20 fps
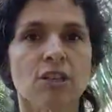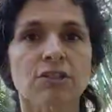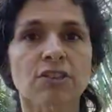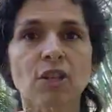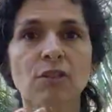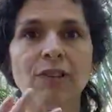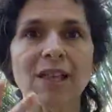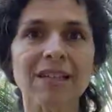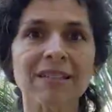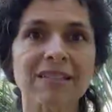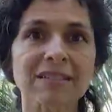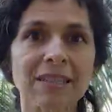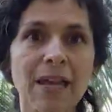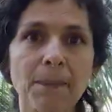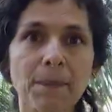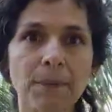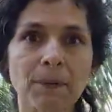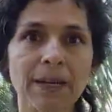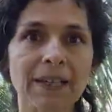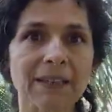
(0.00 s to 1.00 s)
So let's
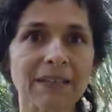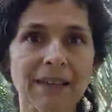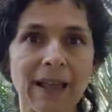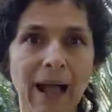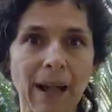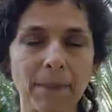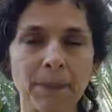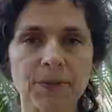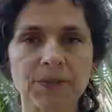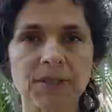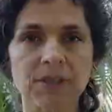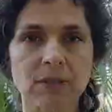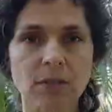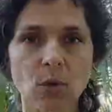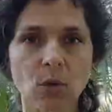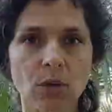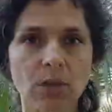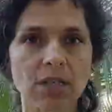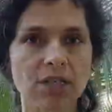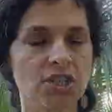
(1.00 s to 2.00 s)
separate the apples and the
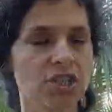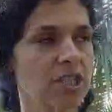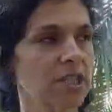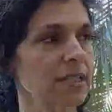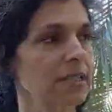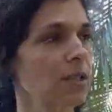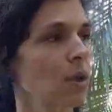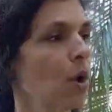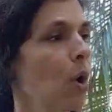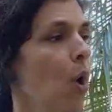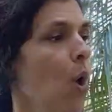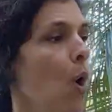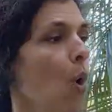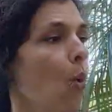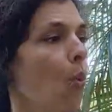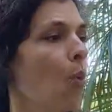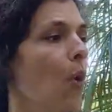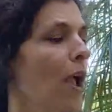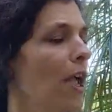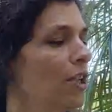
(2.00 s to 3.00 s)
oranges.
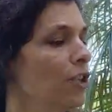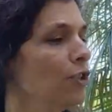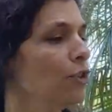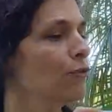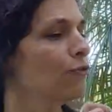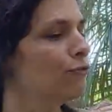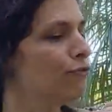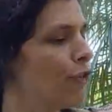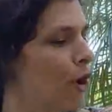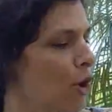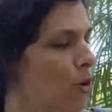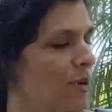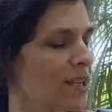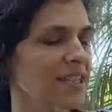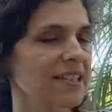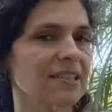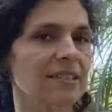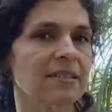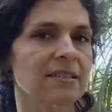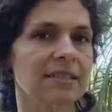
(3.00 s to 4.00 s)
When you
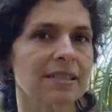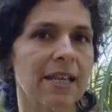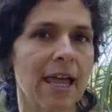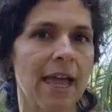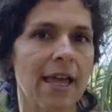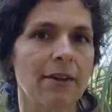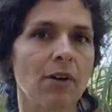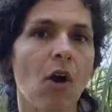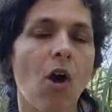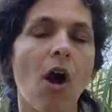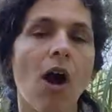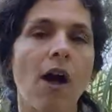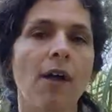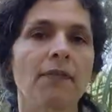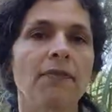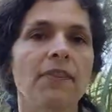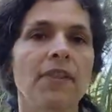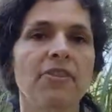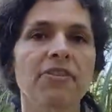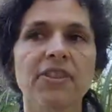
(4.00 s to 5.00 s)
focus instead
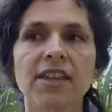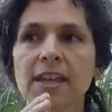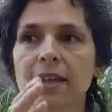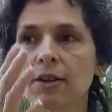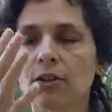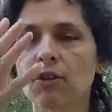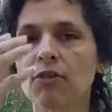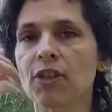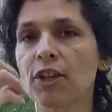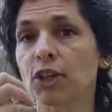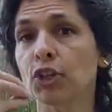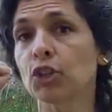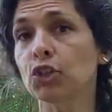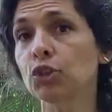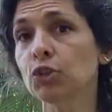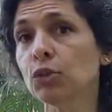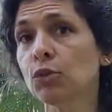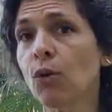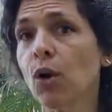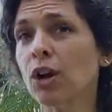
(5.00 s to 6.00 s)
on the theater that
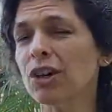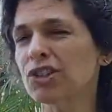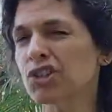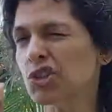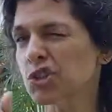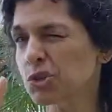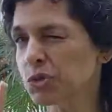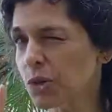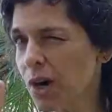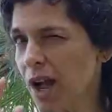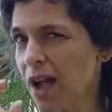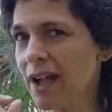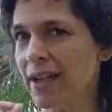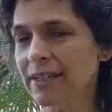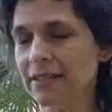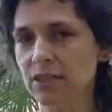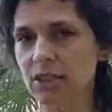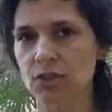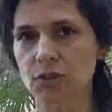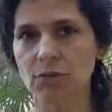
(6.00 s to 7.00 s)
you are
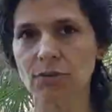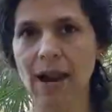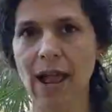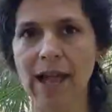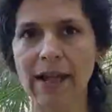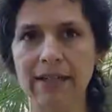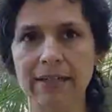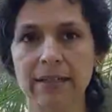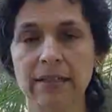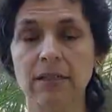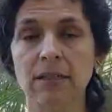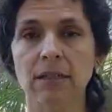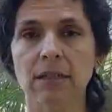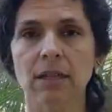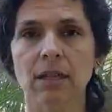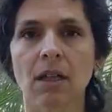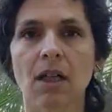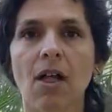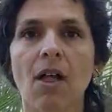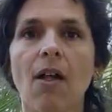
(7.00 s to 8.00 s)
trying to direct,
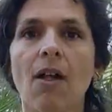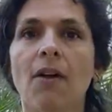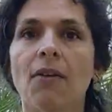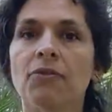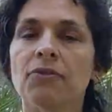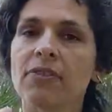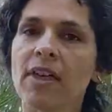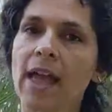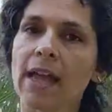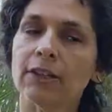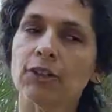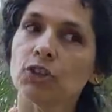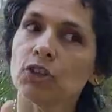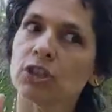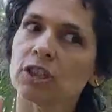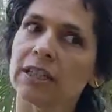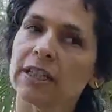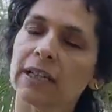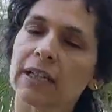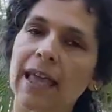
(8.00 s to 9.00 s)
then
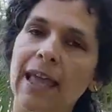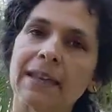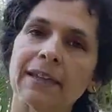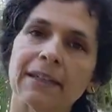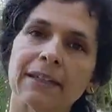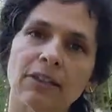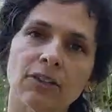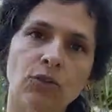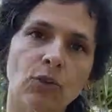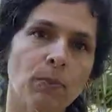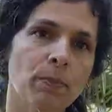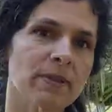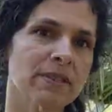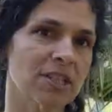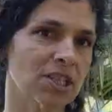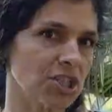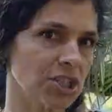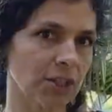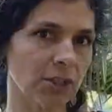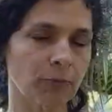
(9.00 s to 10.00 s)
you're going to get into a
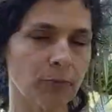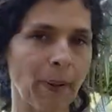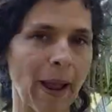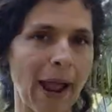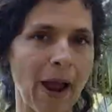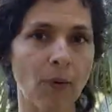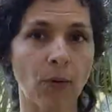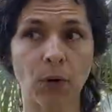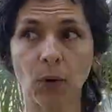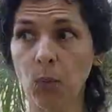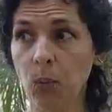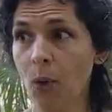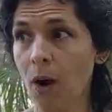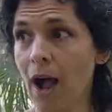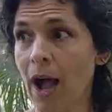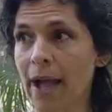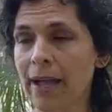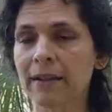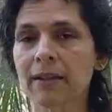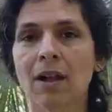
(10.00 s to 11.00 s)
position of power.
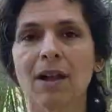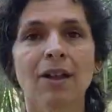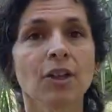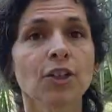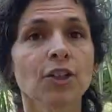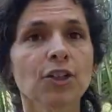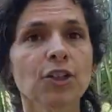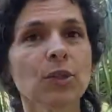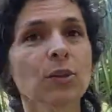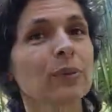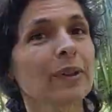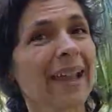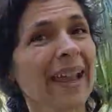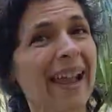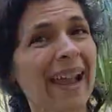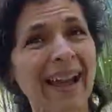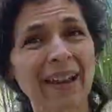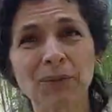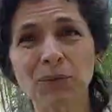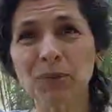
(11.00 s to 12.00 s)
Why? You
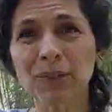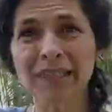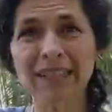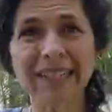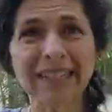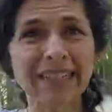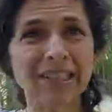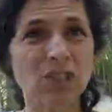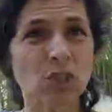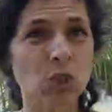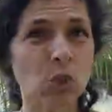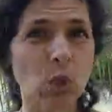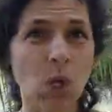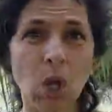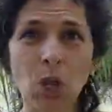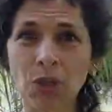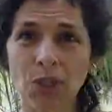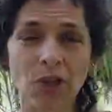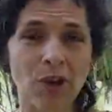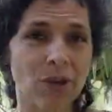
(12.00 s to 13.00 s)
can't really
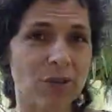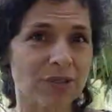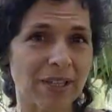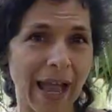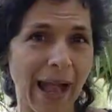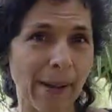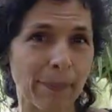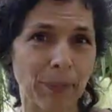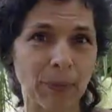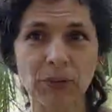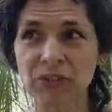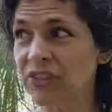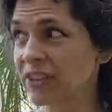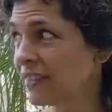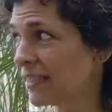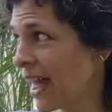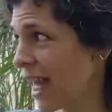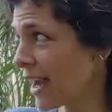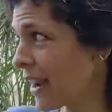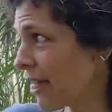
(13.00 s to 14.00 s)
control those apples
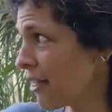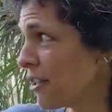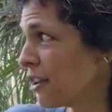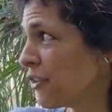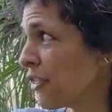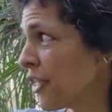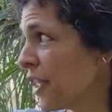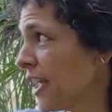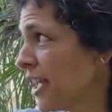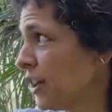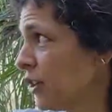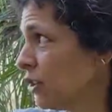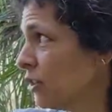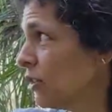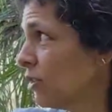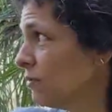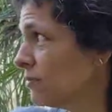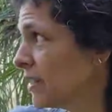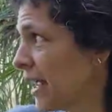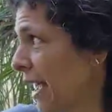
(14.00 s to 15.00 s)
in that other
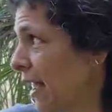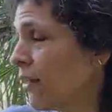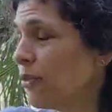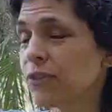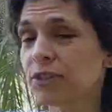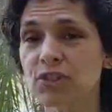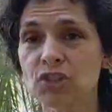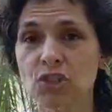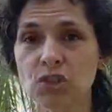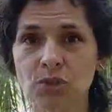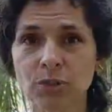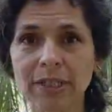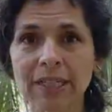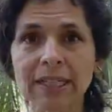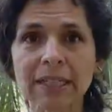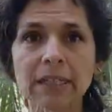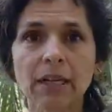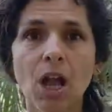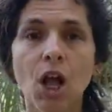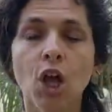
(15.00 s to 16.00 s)
theater down the
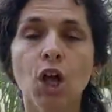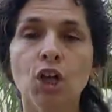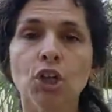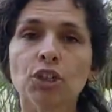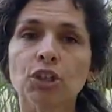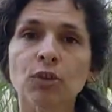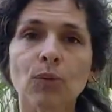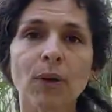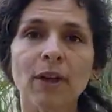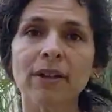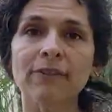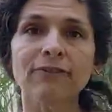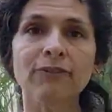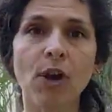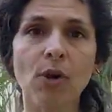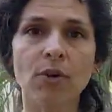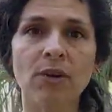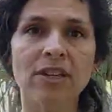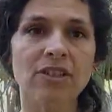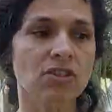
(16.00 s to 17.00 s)
street. You want to
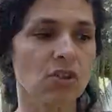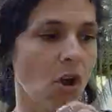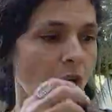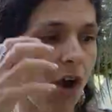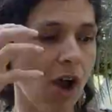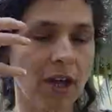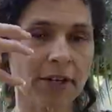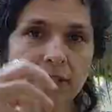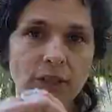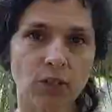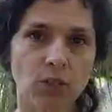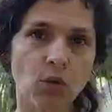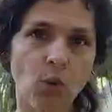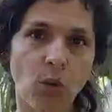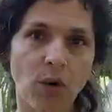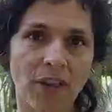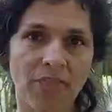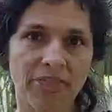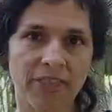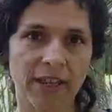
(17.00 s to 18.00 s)
focus on
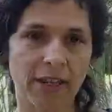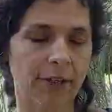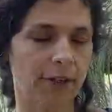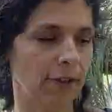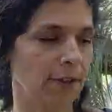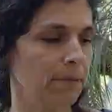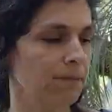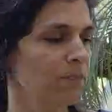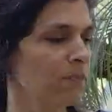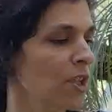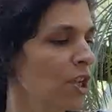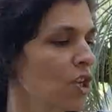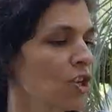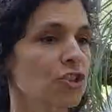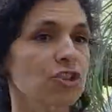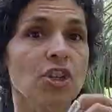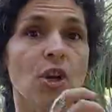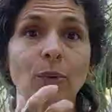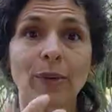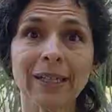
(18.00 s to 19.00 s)
your theater.
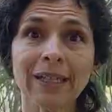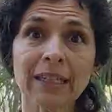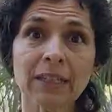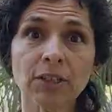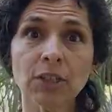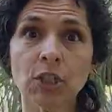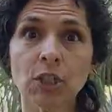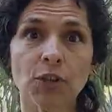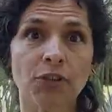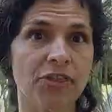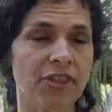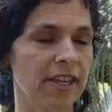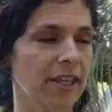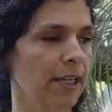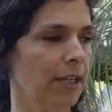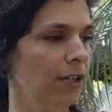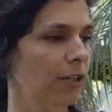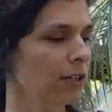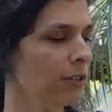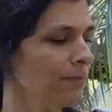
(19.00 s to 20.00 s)
So in your
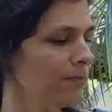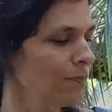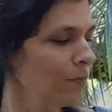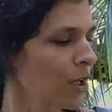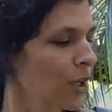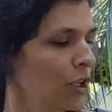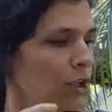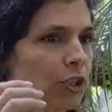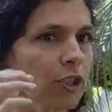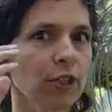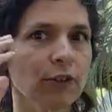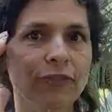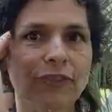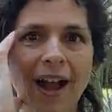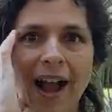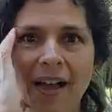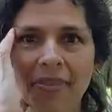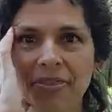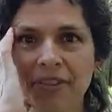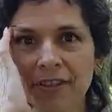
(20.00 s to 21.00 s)
theater, you've
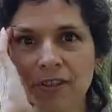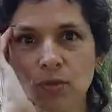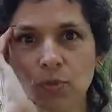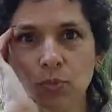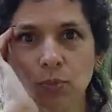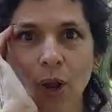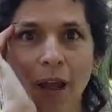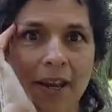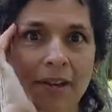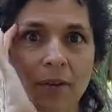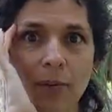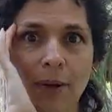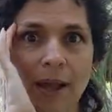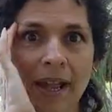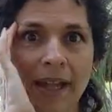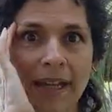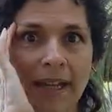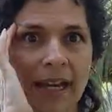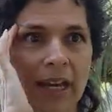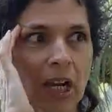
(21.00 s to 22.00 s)
got this
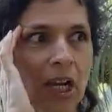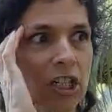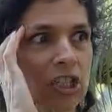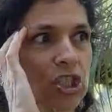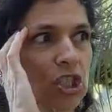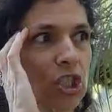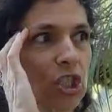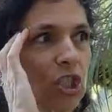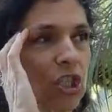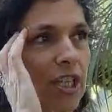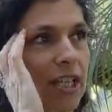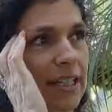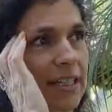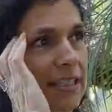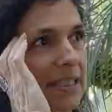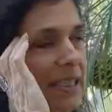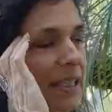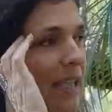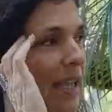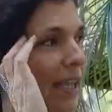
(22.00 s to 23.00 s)
runaway character
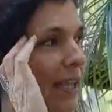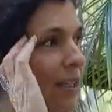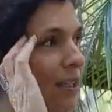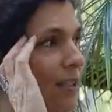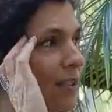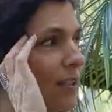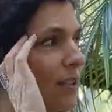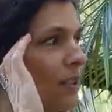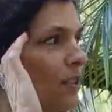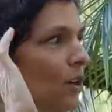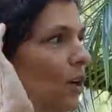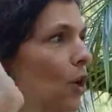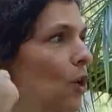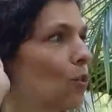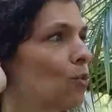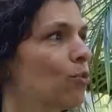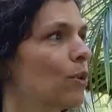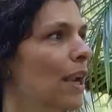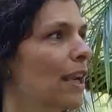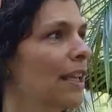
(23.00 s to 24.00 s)
that's like
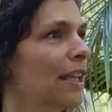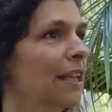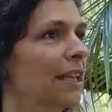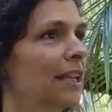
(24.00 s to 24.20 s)
ready